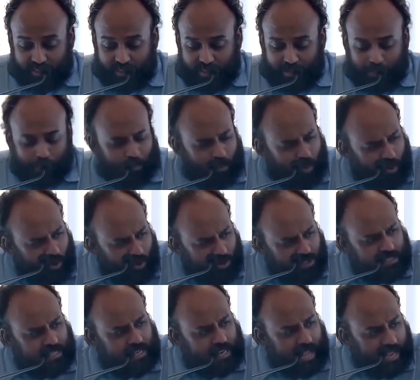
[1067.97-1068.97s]

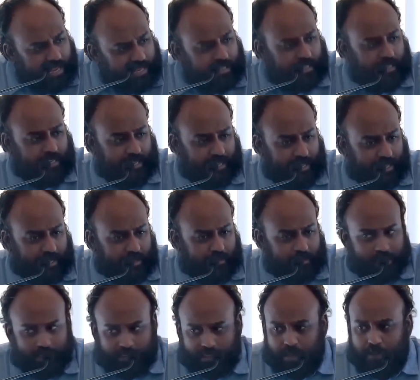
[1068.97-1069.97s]
Most likely,
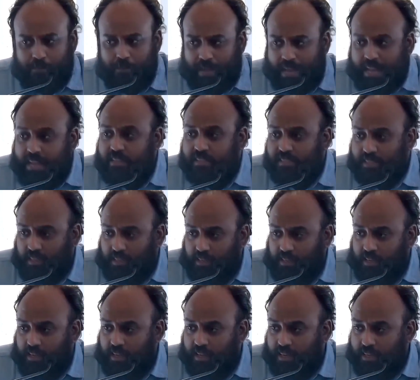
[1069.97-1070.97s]
the term angel
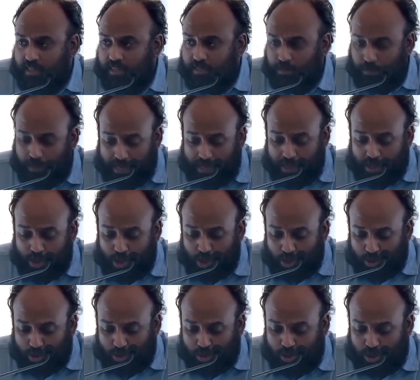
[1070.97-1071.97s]
here is being
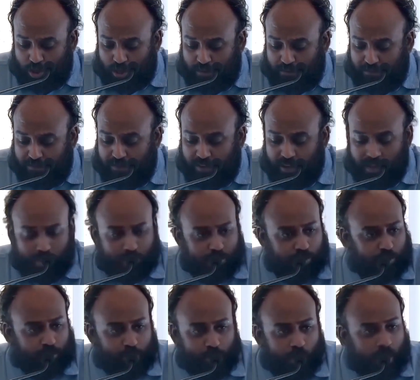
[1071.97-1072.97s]
used to refer
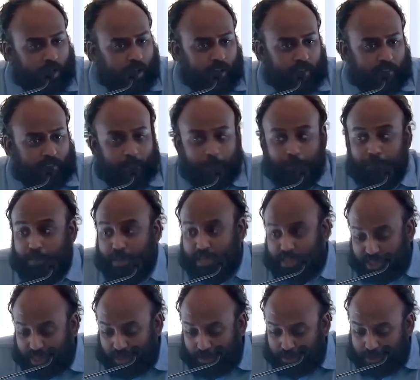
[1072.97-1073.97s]
to the
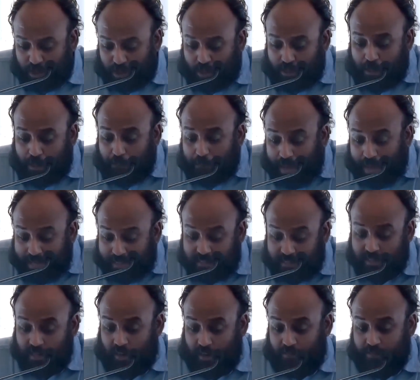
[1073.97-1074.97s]
bishops or the
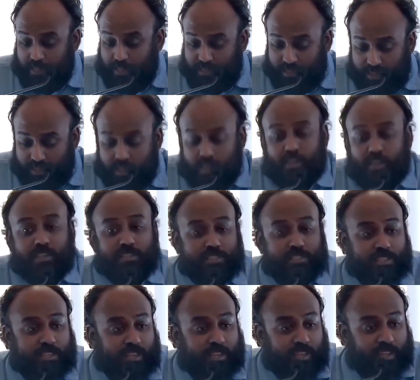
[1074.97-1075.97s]
pastor of this
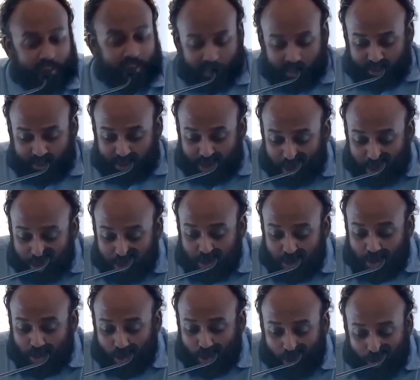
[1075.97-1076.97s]
church
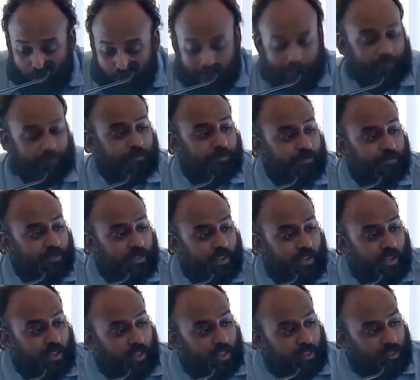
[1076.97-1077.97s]
through whom
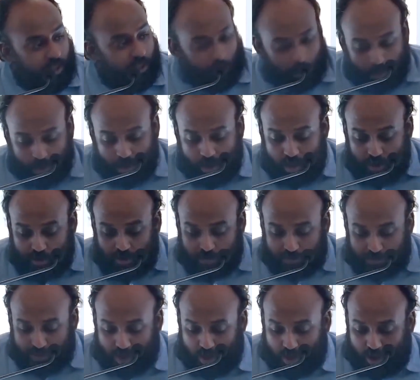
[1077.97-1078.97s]
the word
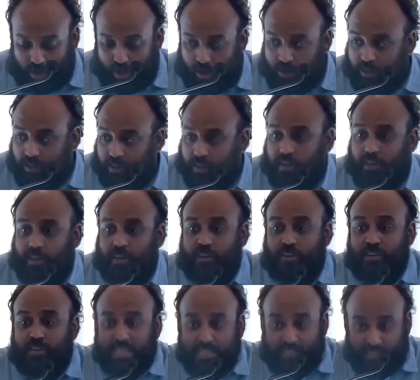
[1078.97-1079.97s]
of God
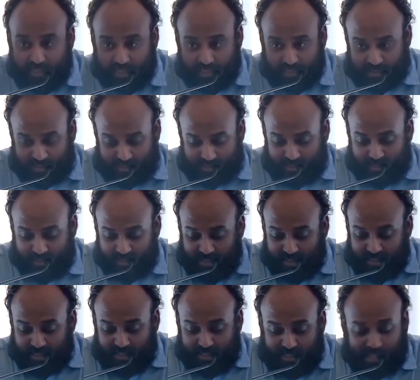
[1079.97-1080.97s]
reaches
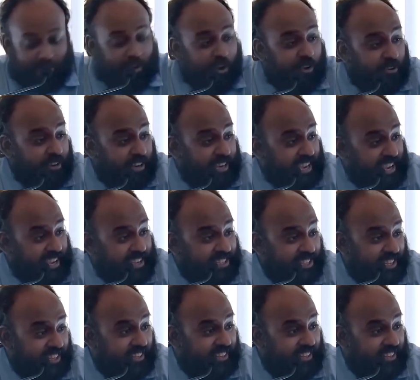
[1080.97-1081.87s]
the congregation.